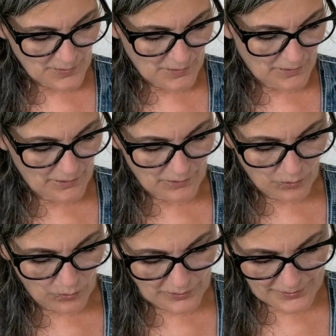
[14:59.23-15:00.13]

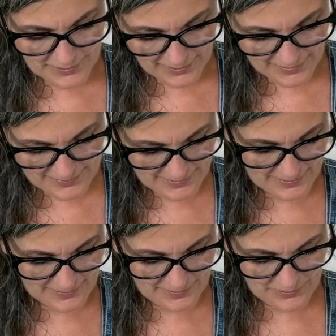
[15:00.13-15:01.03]

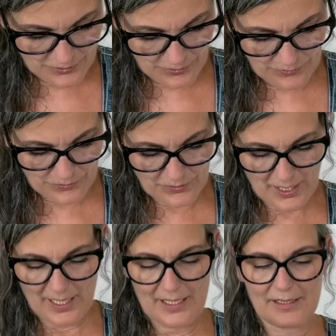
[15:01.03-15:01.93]
alternating the 2
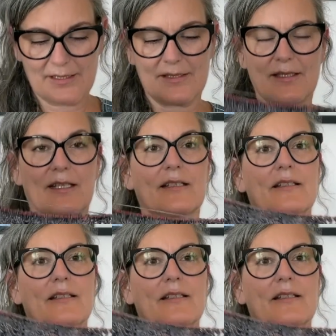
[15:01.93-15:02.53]
skeins, and